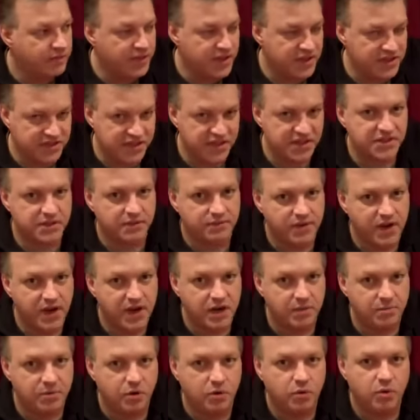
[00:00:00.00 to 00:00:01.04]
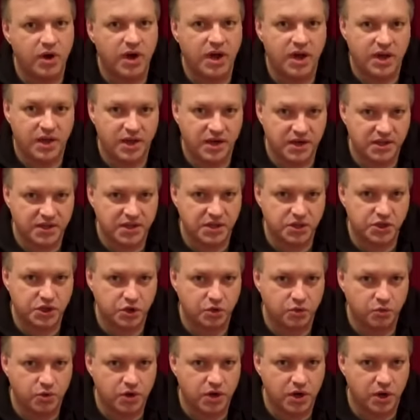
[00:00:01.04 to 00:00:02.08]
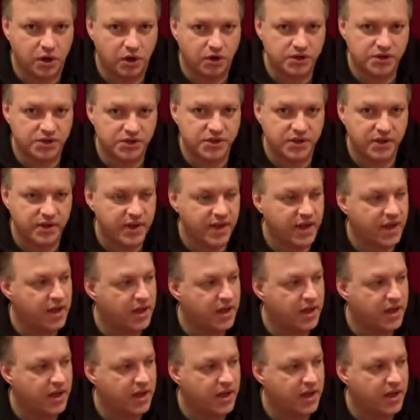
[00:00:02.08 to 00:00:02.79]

this is available at an additional cost.